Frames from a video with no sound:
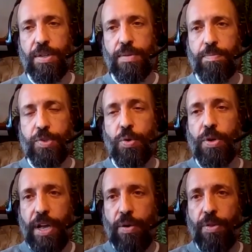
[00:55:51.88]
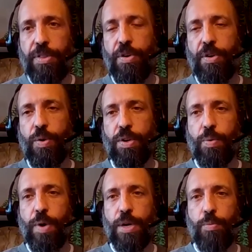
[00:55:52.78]
soil health, you're going to
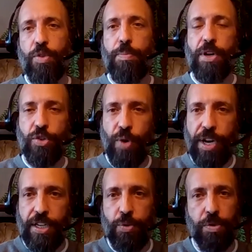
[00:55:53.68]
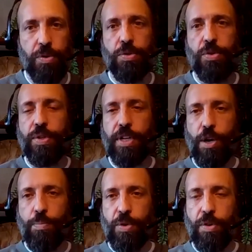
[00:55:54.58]
wind up with better drainage, which will certainly
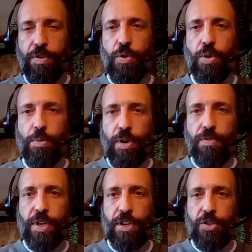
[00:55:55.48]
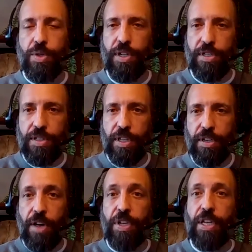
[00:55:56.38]
help you if you're in a part of a country that is
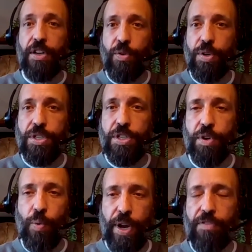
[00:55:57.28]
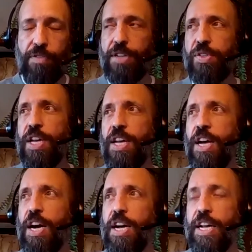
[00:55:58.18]
having increased severe rain events.
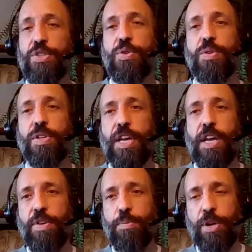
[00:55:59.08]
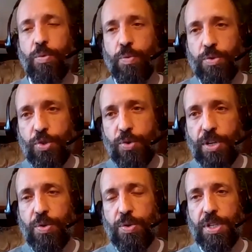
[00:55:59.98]
And certainly having better root
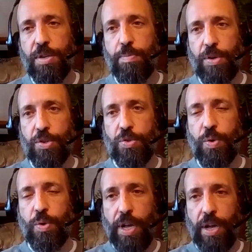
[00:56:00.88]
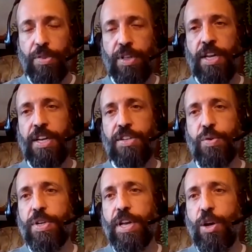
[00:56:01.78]
structures and better soil health is
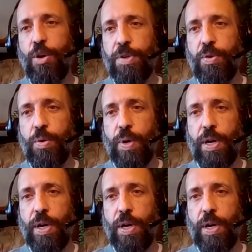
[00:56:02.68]
going to help you